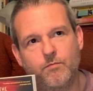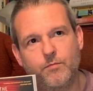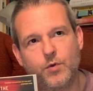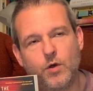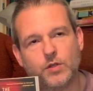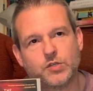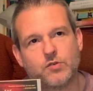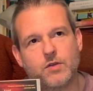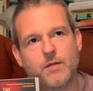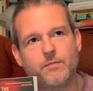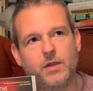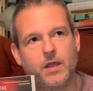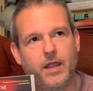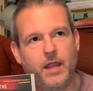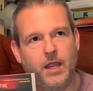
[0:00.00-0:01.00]
Paul
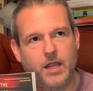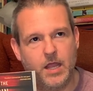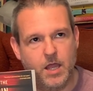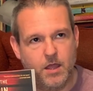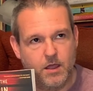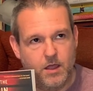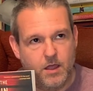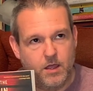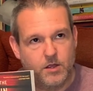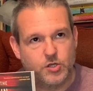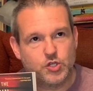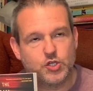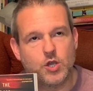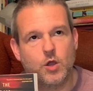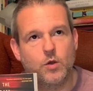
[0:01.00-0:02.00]
Tremblay
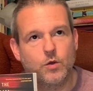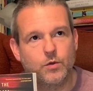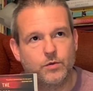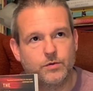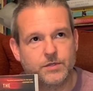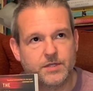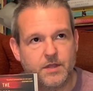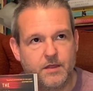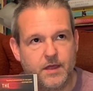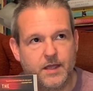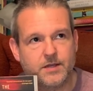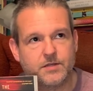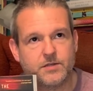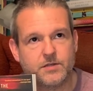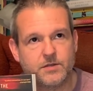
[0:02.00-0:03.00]
chose
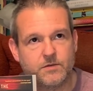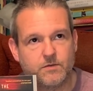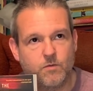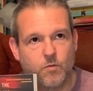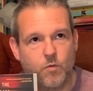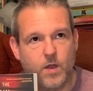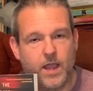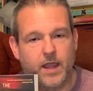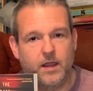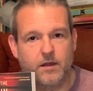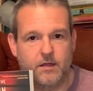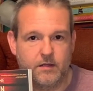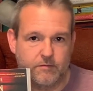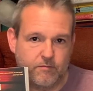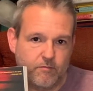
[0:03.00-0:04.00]
this way
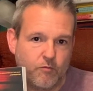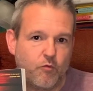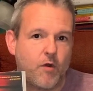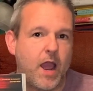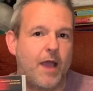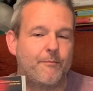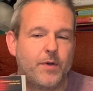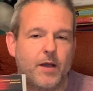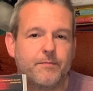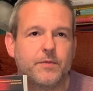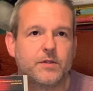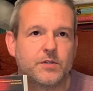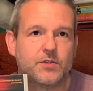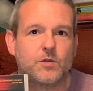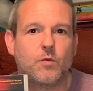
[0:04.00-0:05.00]
to wrap up
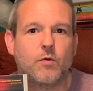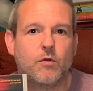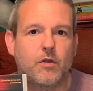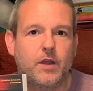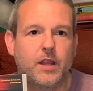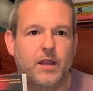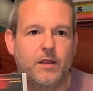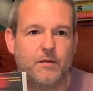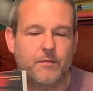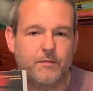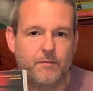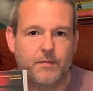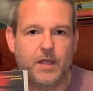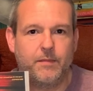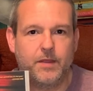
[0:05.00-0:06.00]
the story,
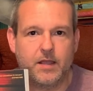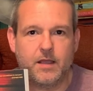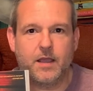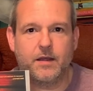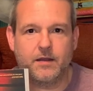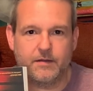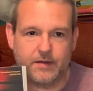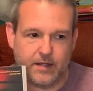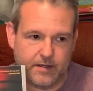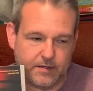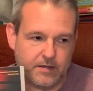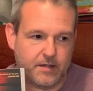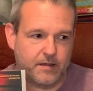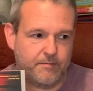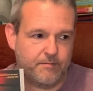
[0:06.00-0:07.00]
maybe that
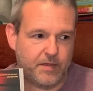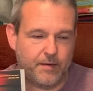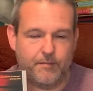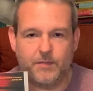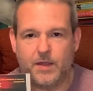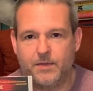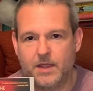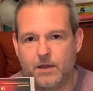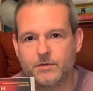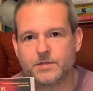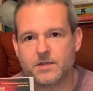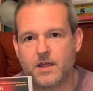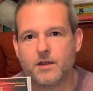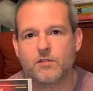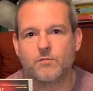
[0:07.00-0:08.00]
was
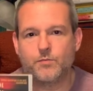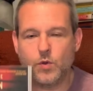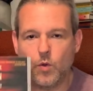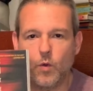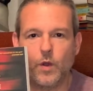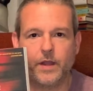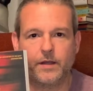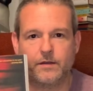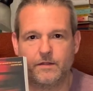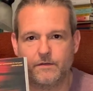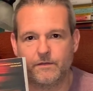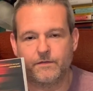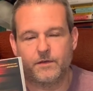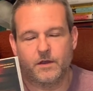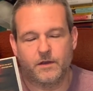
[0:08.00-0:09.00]
kind of the point
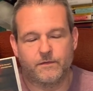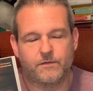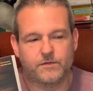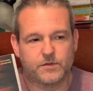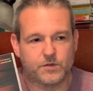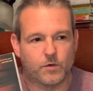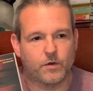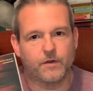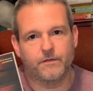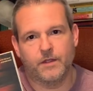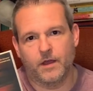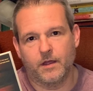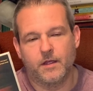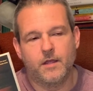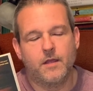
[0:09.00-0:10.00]
of sort of
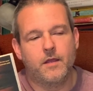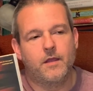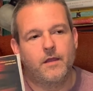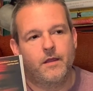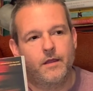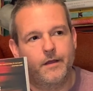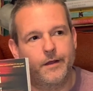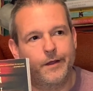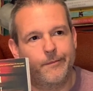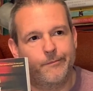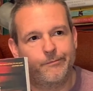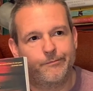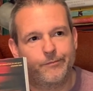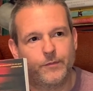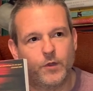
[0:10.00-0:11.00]
the
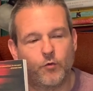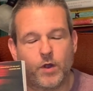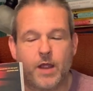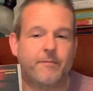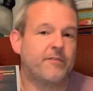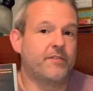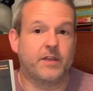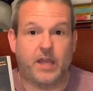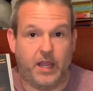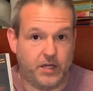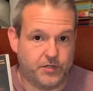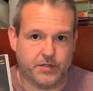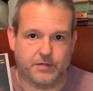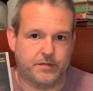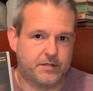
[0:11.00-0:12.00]

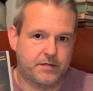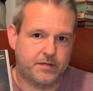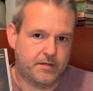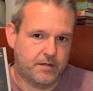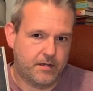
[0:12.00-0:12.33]
ramifications,